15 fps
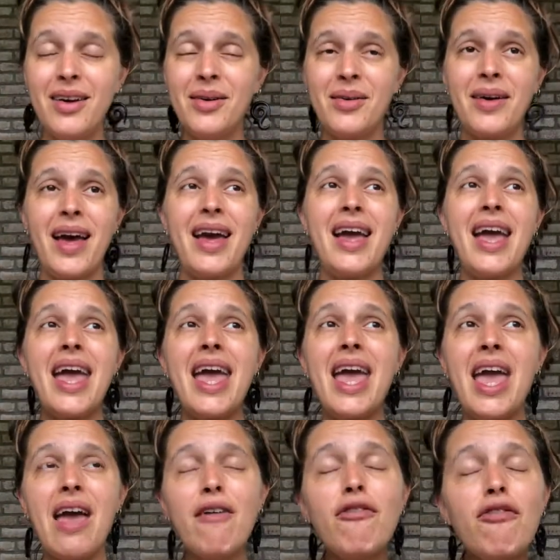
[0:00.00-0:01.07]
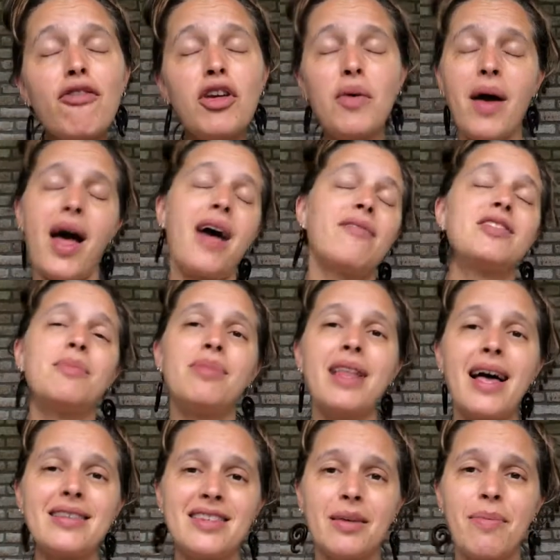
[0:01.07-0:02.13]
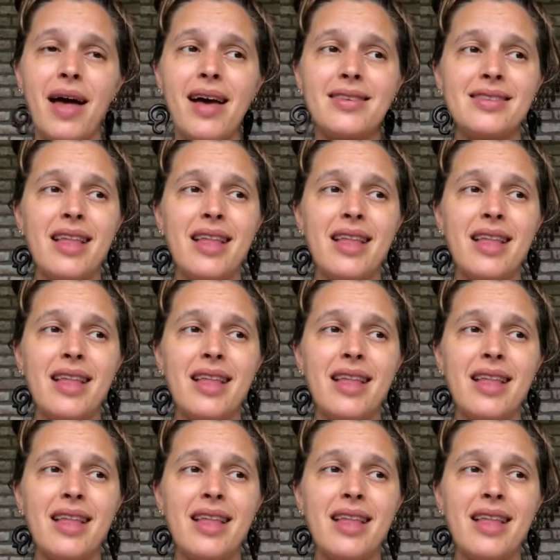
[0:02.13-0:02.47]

Okay, if you have some plastic bags